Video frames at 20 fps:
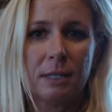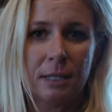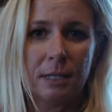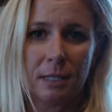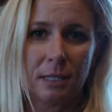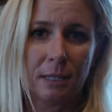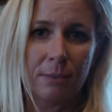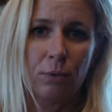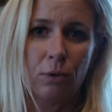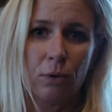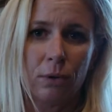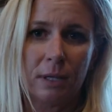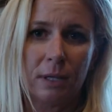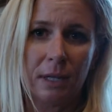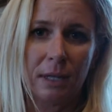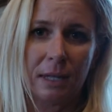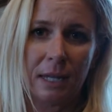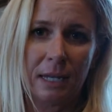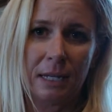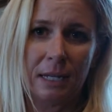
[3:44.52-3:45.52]
the support
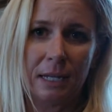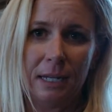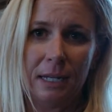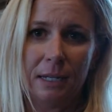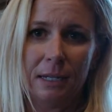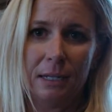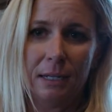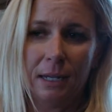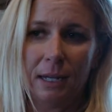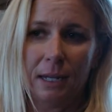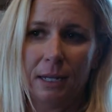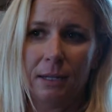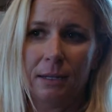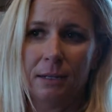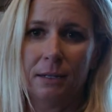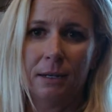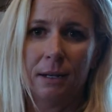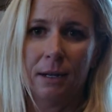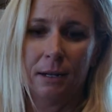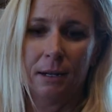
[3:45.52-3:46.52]
that they need,
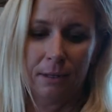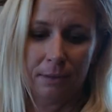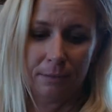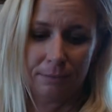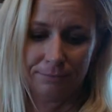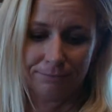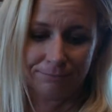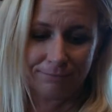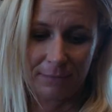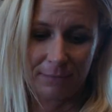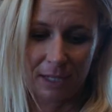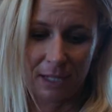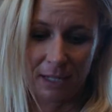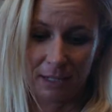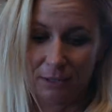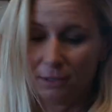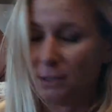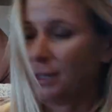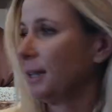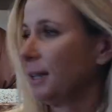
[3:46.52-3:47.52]
and I
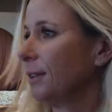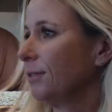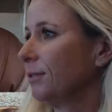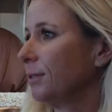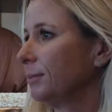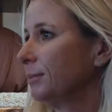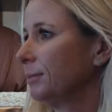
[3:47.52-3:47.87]
love them.